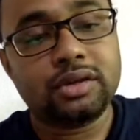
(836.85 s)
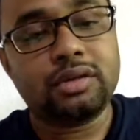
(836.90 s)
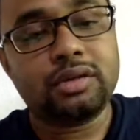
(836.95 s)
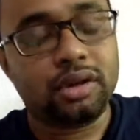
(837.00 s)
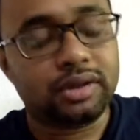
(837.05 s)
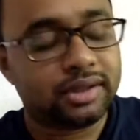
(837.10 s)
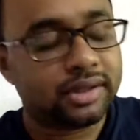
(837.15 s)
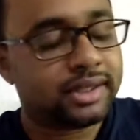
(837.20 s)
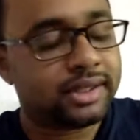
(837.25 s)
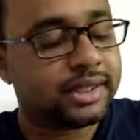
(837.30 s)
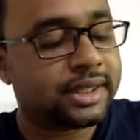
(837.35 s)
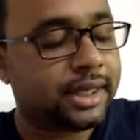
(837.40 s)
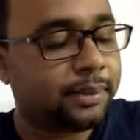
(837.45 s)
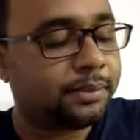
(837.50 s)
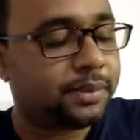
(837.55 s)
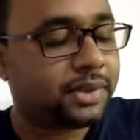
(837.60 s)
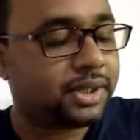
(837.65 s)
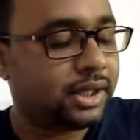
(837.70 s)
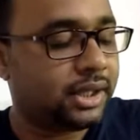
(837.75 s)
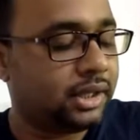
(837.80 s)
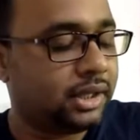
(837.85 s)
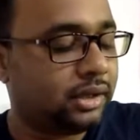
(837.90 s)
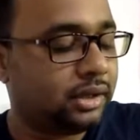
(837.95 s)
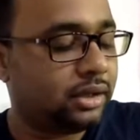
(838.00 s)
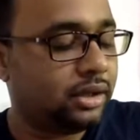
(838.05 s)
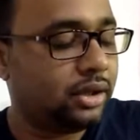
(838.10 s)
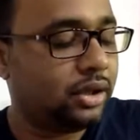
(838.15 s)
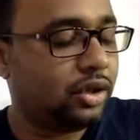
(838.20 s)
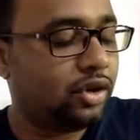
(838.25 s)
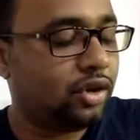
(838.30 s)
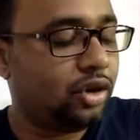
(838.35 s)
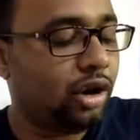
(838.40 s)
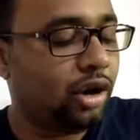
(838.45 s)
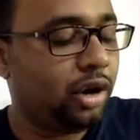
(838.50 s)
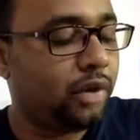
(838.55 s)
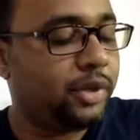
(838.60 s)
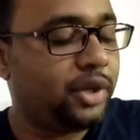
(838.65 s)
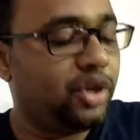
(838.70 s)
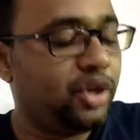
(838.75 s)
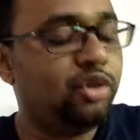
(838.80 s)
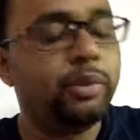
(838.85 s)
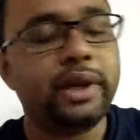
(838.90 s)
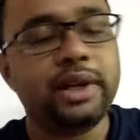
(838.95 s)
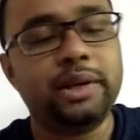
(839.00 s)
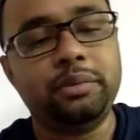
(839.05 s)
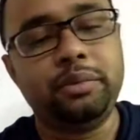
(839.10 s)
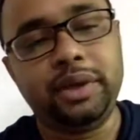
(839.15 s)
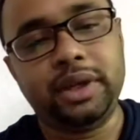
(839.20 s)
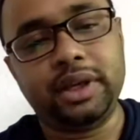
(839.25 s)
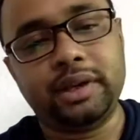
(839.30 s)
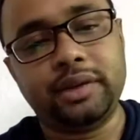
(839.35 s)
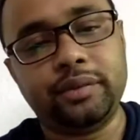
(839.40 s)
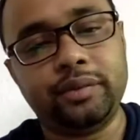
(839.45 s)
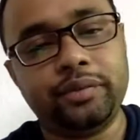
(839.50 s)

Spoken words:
conception of human being.